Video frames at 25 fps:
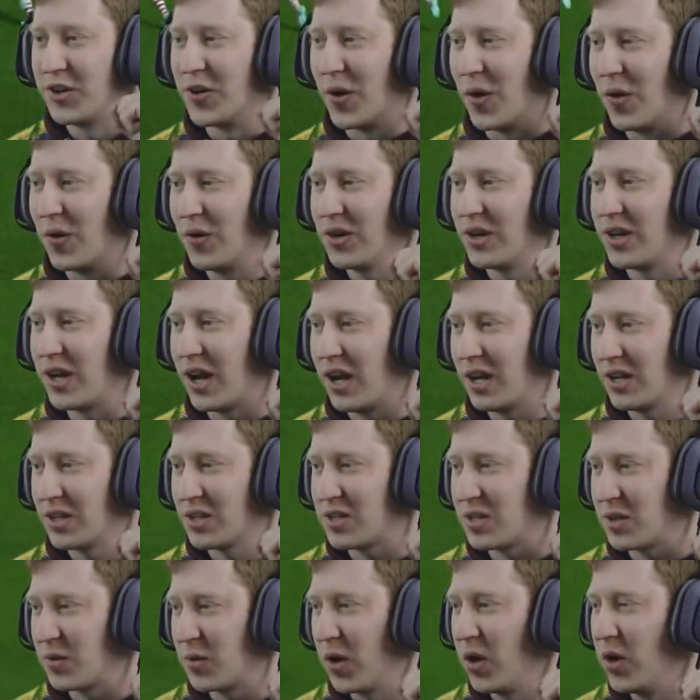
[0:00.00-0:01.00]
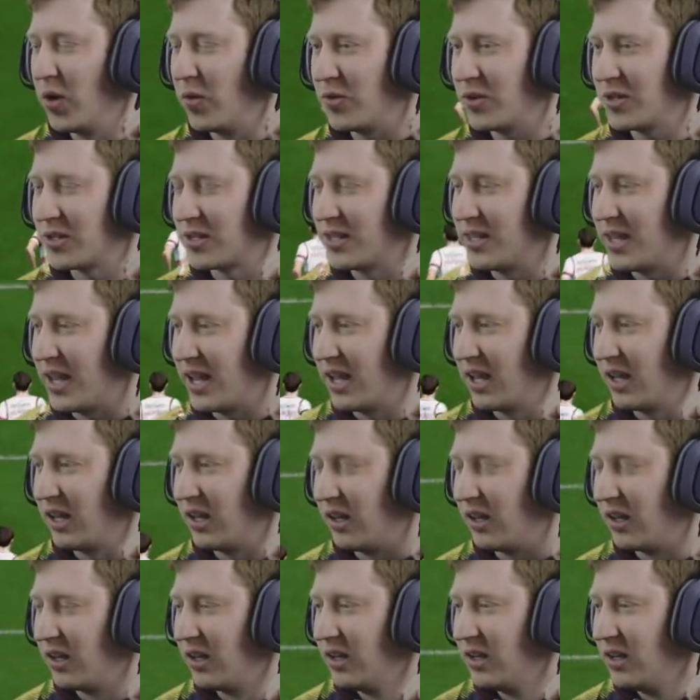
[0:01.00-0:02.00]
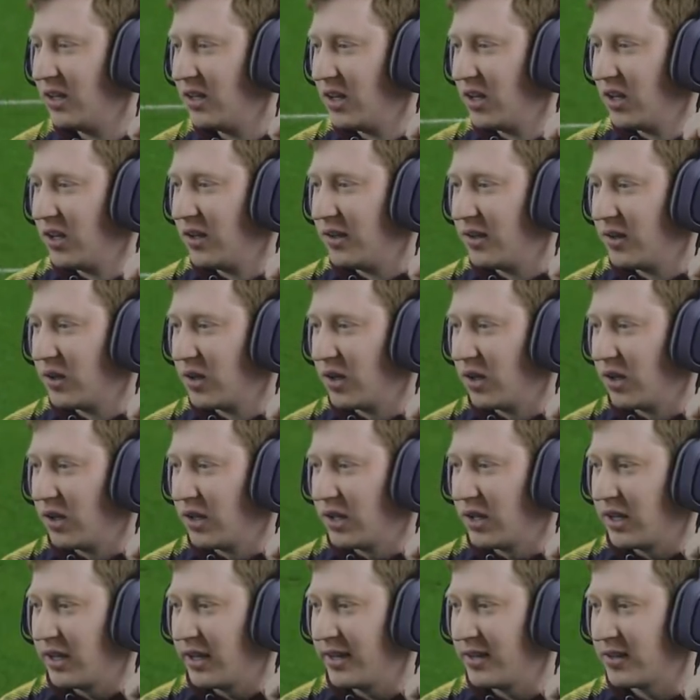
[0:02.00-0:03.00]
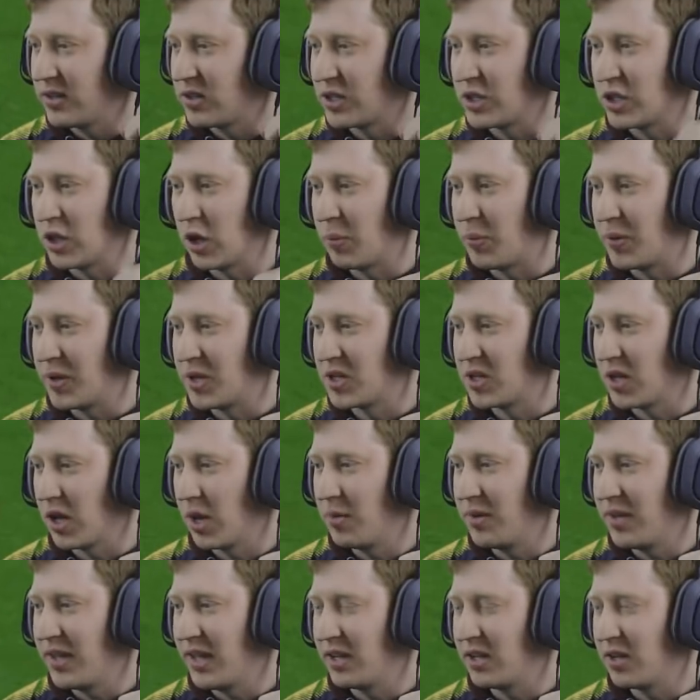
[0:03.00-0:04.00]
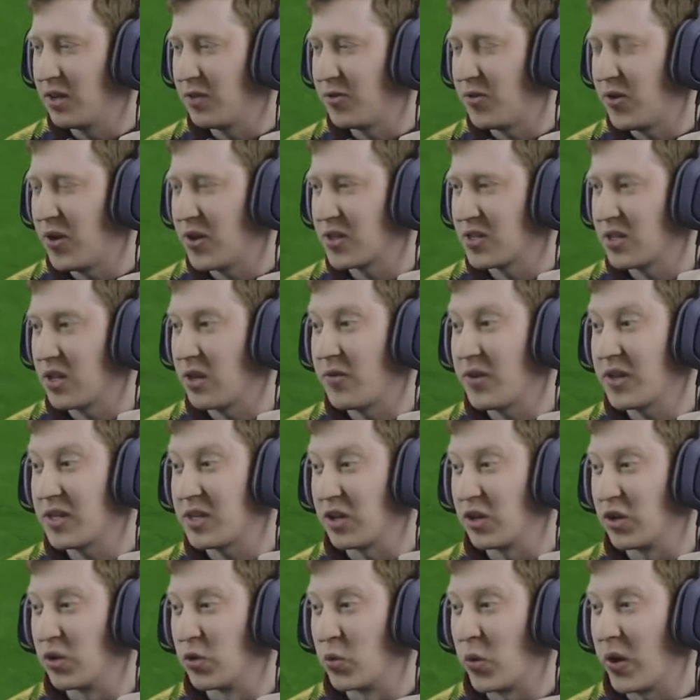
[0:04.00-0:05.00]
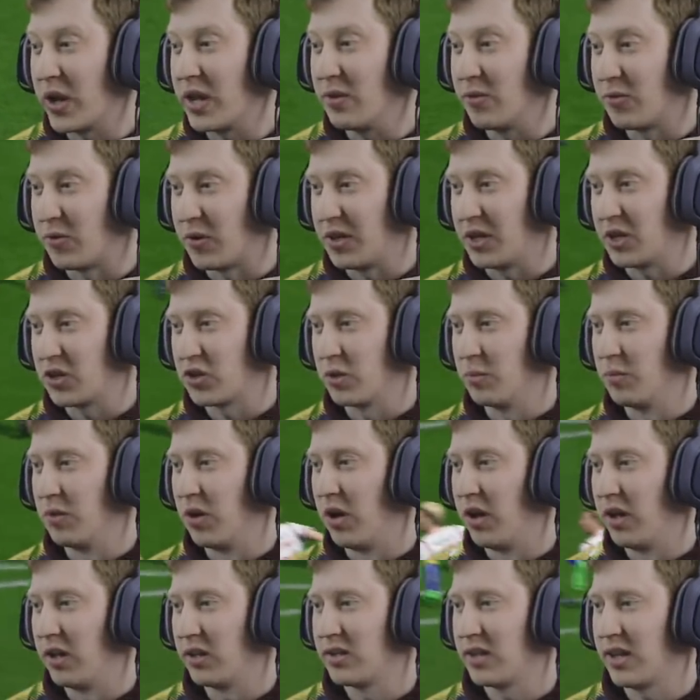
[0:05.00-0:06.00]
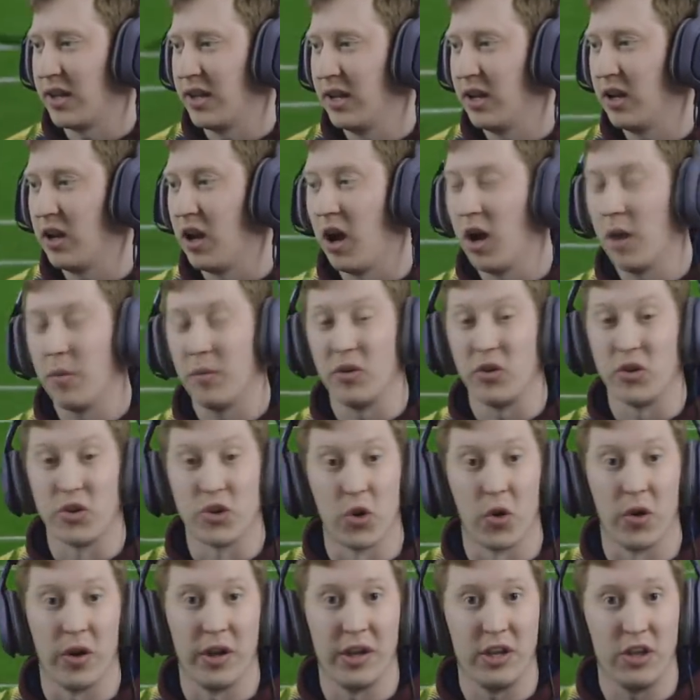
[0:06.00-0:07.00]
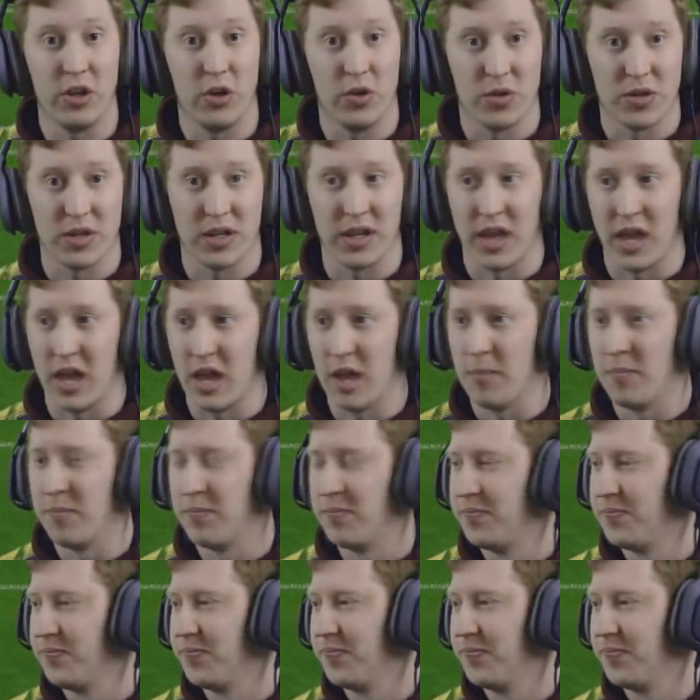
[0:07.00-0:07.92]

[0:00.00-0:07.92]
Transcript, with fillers: Doncaster Rovers nil. In stoppage time at the end of the first half. That's a great finish from Lyle Taylor. I'm enjoying using him.